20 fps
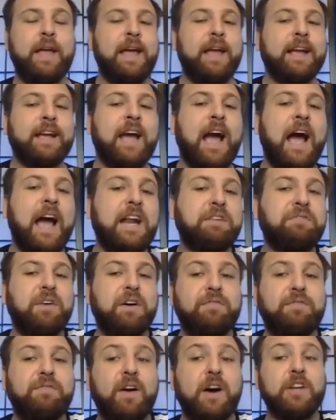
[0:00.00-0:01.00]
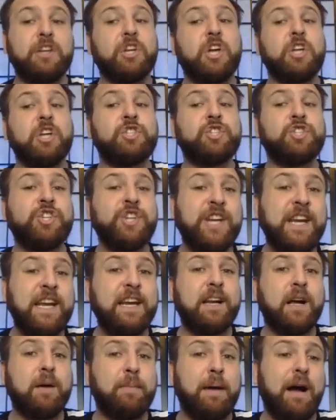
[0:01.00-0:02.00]
Kind of a fun
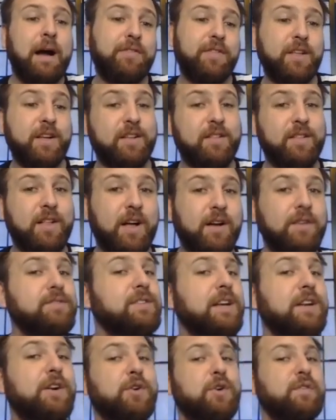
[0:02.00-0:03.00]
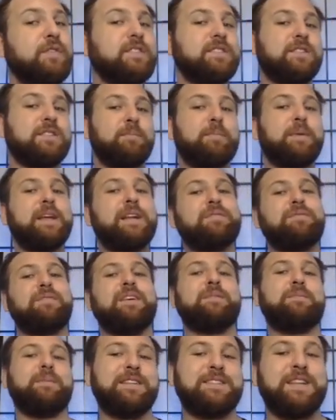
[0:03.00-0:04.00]
cheat about the gloves, I don't know if it's a
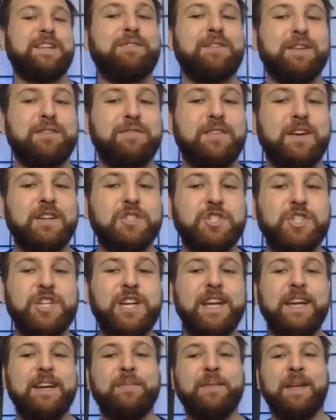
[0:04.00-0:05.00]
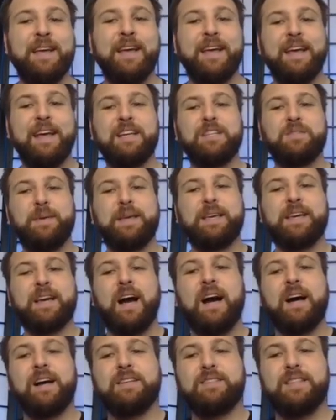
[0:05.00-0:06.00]
benefit, but it's definitely a fun cheat, is
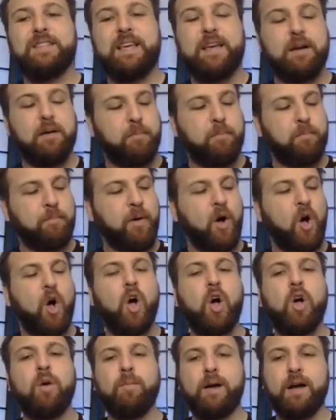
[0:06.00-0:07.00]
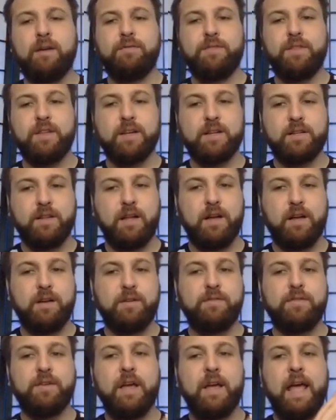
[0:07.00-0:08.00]
because the palm of the
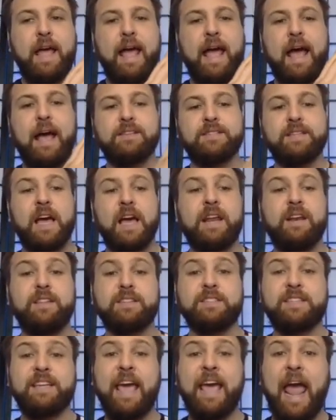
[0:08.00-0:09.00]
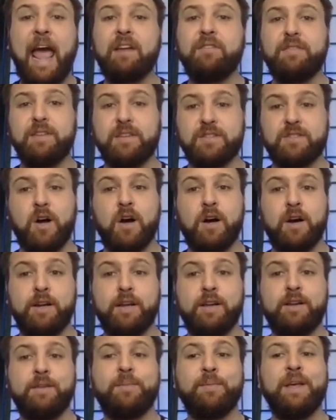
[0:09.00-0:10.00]
glove has kind of this canvas on
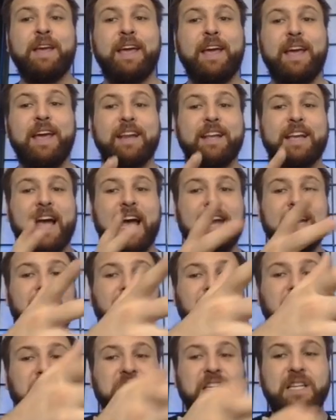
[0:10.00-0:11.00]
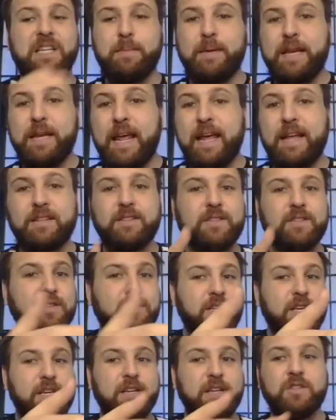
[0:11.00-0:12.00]
it, it kind of eliminates
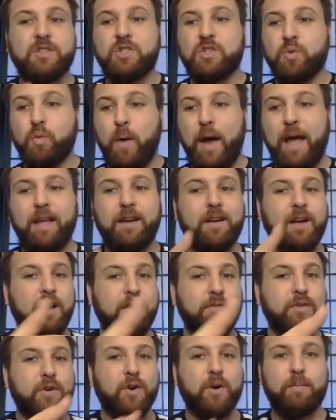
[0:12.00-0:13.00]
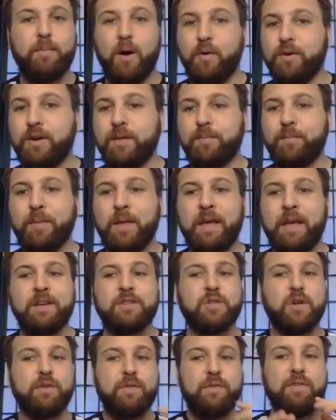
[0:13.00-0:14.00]
the sweat of your opponent.
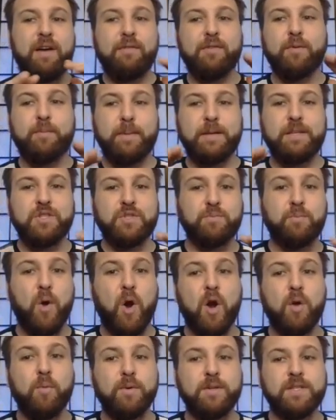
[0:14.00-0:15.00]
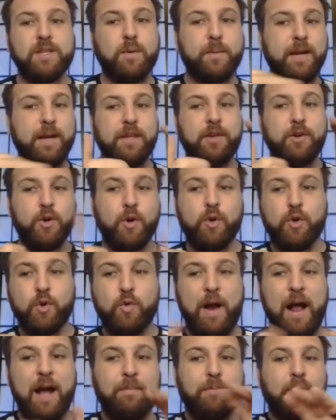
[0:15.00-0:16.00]
So if you've ever been sparring with someone and you go to
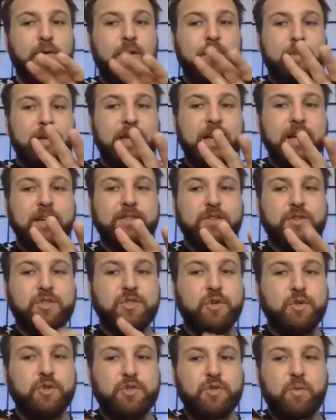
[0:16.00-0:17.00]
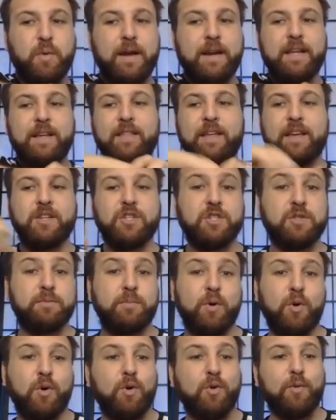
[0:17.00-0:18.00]
grapple and because they're so sweaty, they can just
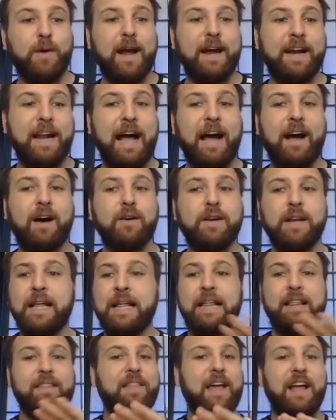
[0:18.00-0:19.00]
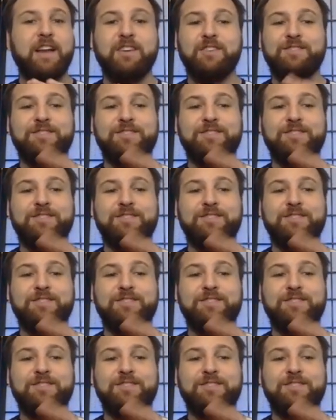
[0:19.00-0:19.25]
pull right out, that